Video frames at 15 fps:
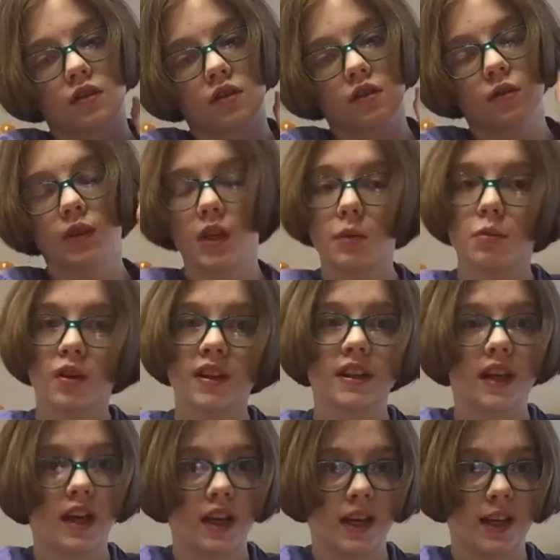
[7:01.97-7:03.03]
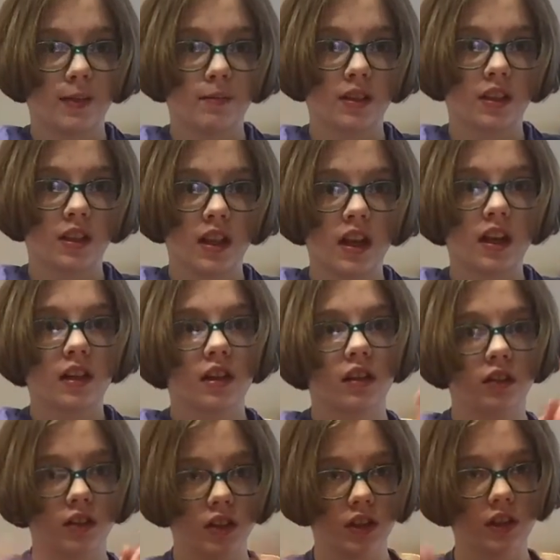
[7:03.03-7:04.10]
3 more times. I'll
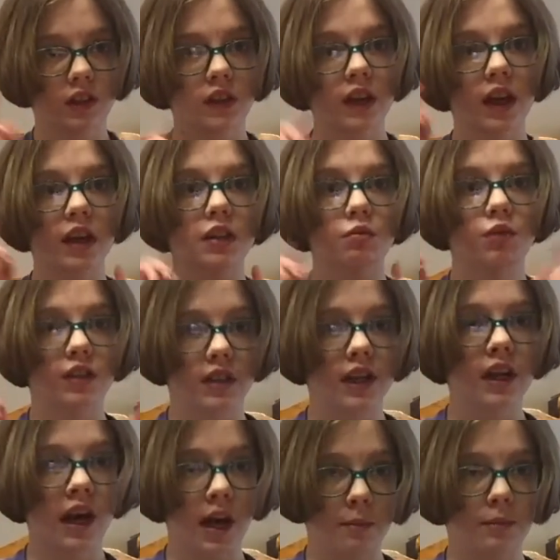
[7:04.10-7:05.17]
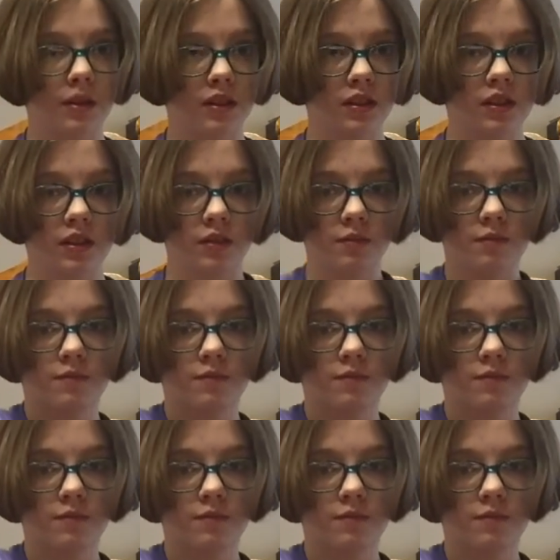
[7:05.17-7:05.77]
see you guys when that happens.